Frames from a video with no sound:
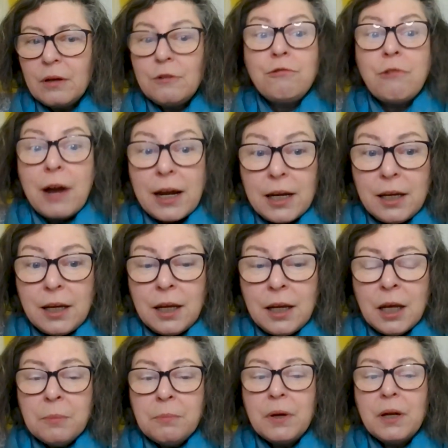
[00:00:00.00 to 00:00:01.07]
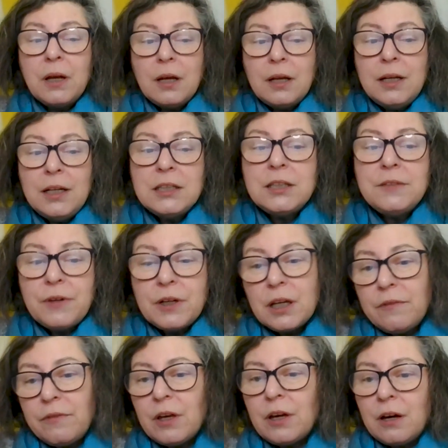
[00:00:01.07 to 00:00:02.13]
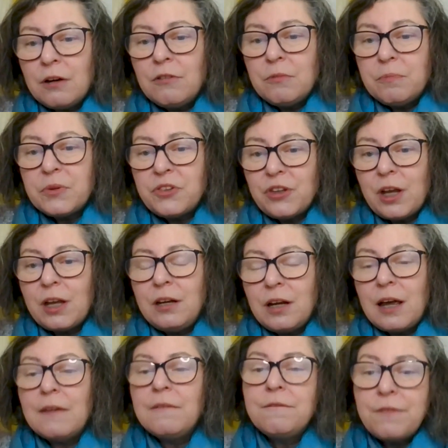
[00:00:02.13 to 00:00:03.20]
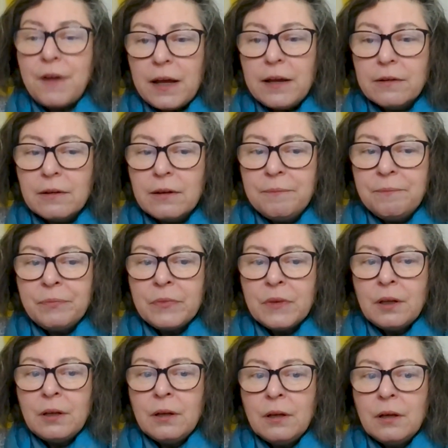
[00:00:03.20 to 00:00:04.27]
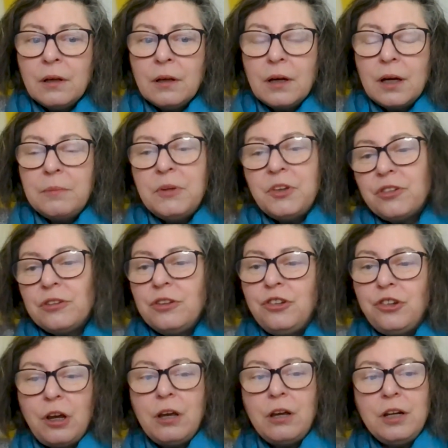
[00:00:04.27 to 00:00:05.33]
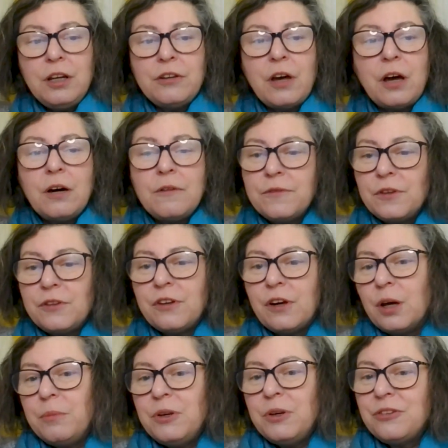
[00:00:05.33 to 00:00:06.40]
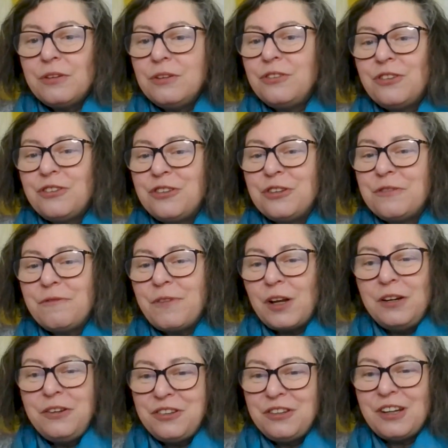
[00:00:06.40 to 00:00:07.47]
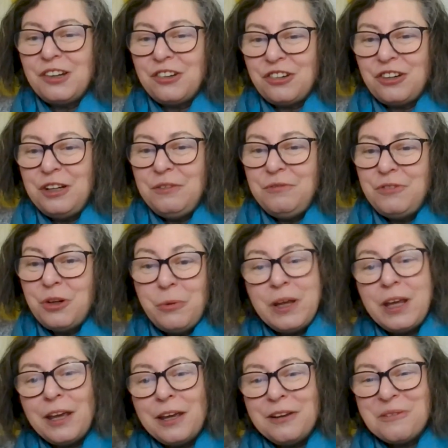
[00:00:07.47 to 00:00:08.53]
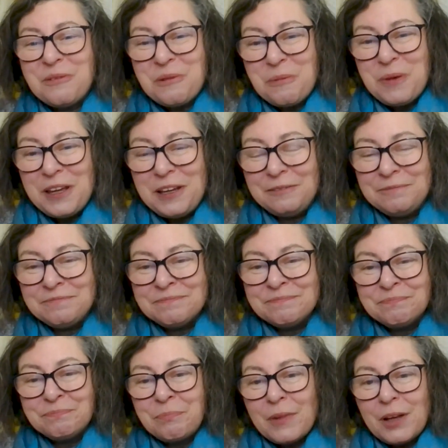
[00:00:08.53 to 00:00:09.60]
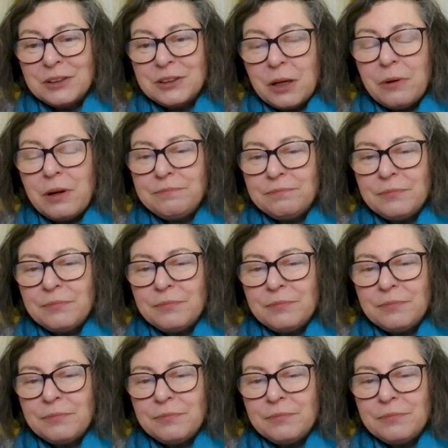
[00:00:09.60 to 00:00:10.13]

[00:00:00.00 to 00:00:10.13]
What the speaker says: great. But at least if I give it 100% and fail, it's the journey half the time is just as fun as actually doing it. Do you know what I mean? So